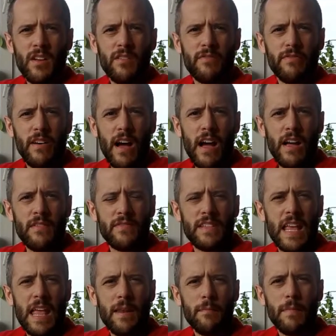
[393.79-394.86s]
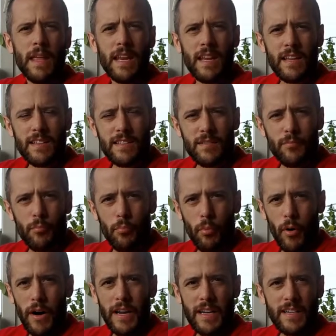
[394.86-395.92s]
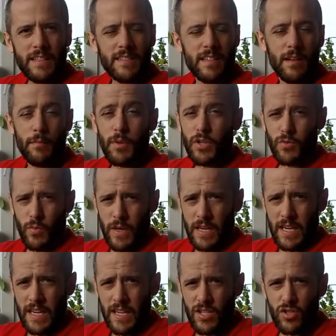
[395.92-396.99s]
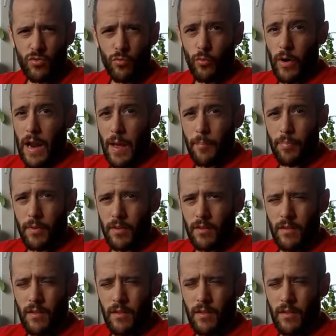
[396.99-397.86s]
5, 10 minute breaks in between each rep,